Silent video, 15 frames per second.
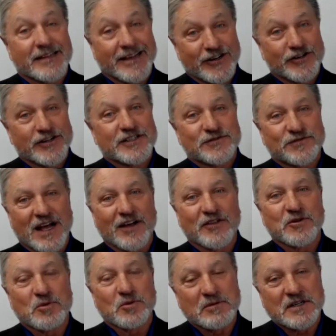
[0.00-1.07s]
Leonard has
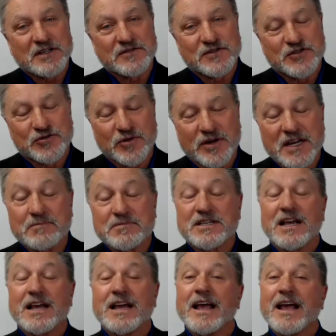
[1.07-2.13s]
found the woman of his
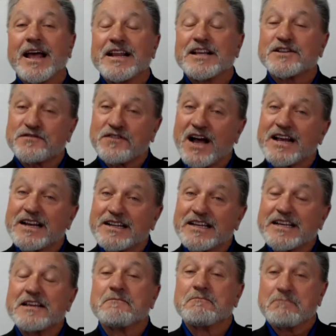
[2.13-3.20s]
dreams, and he's
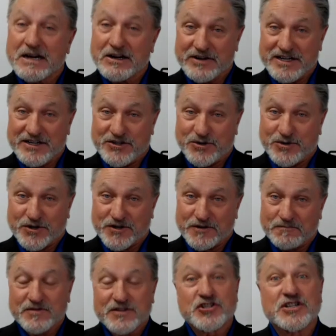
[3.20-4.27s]
finally married to
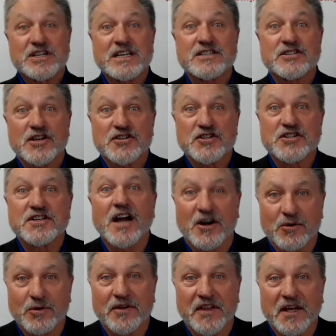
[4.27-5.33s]
her. She's
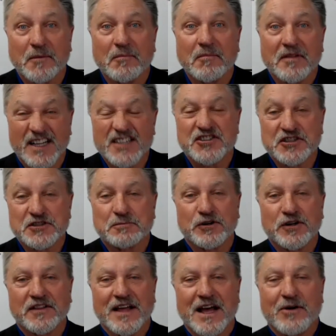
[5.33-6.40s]
stuck with him. Let's just
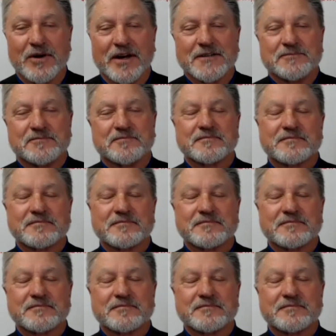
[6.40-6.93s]
put it that way.